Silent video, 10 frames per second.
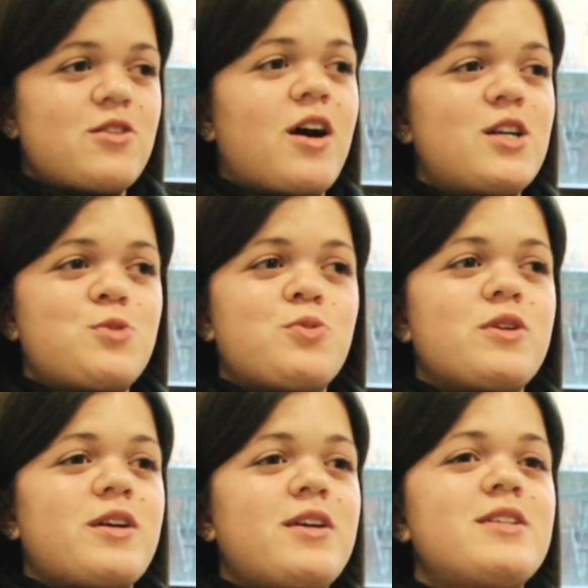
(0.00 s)

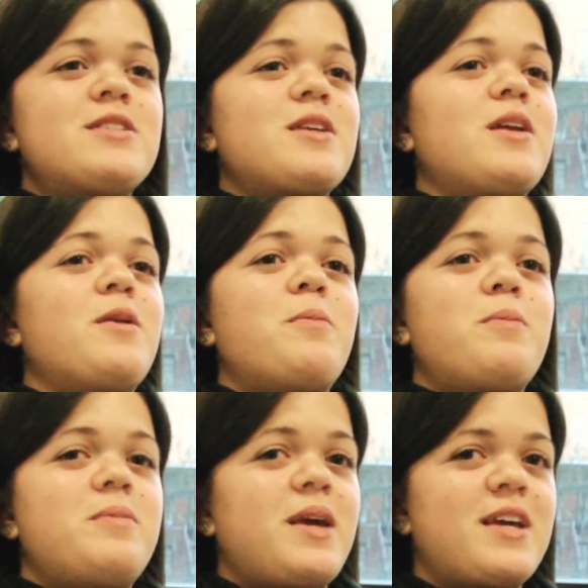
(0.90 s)
Rozbruch is an
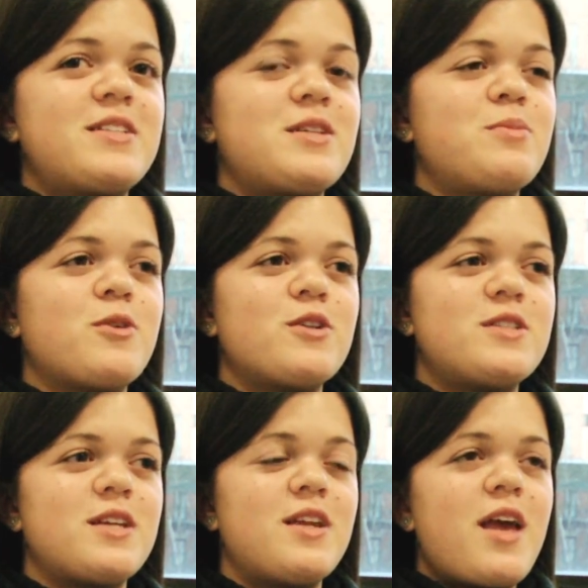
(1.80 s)
amazing
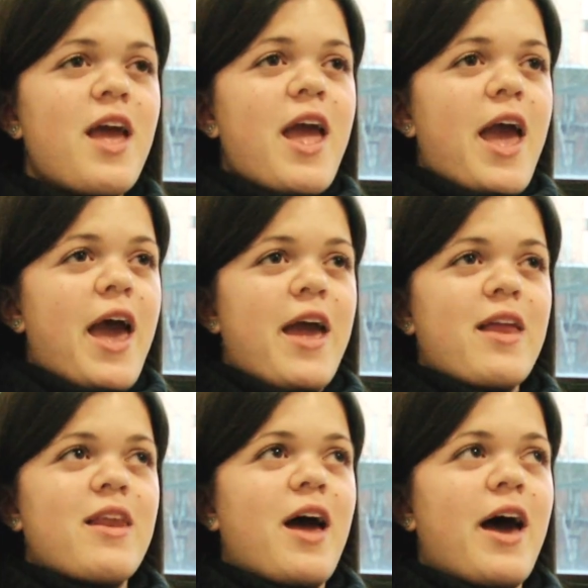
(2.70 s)
person,
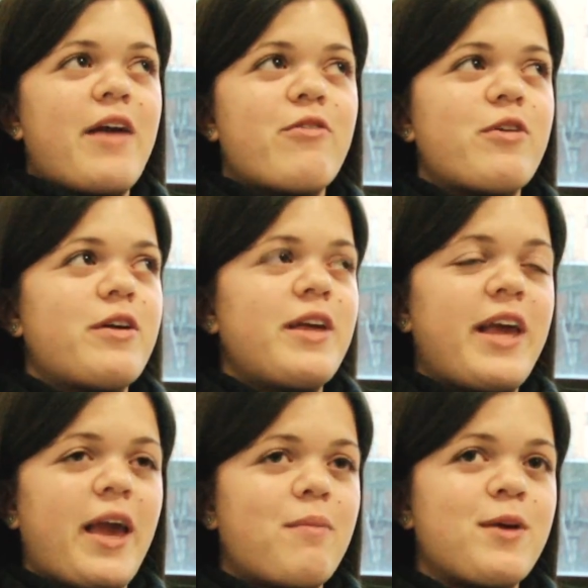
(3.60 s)
and I really
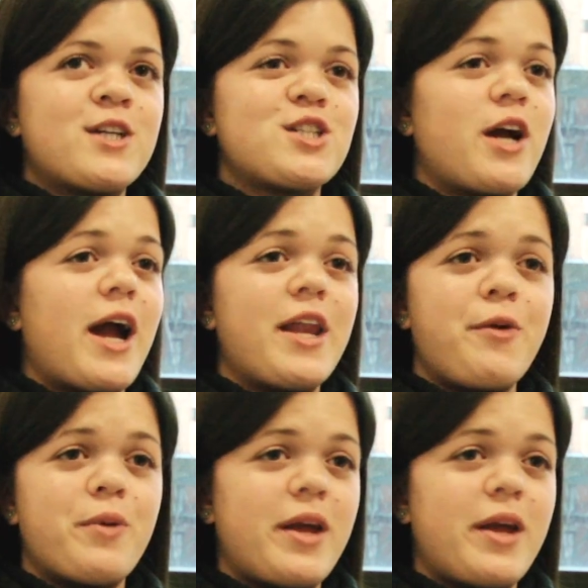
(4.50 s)
can't picture anyone